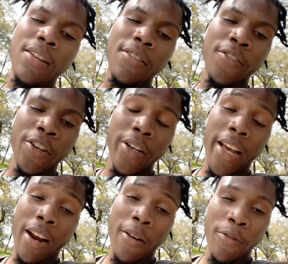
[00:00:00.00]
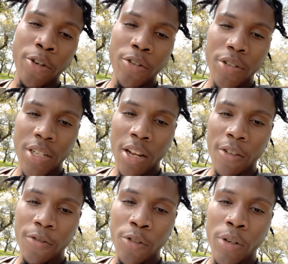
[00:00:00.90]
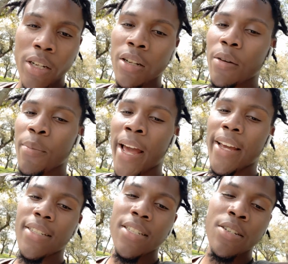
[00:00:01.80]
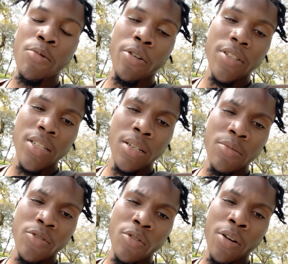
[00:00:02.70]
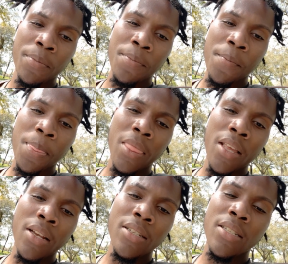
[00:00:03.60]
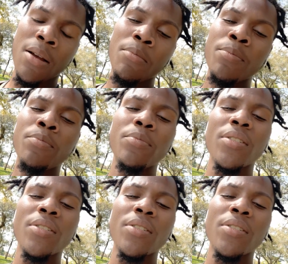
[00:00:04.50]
figure that out for yourself. You can look back and see where it stems from. Some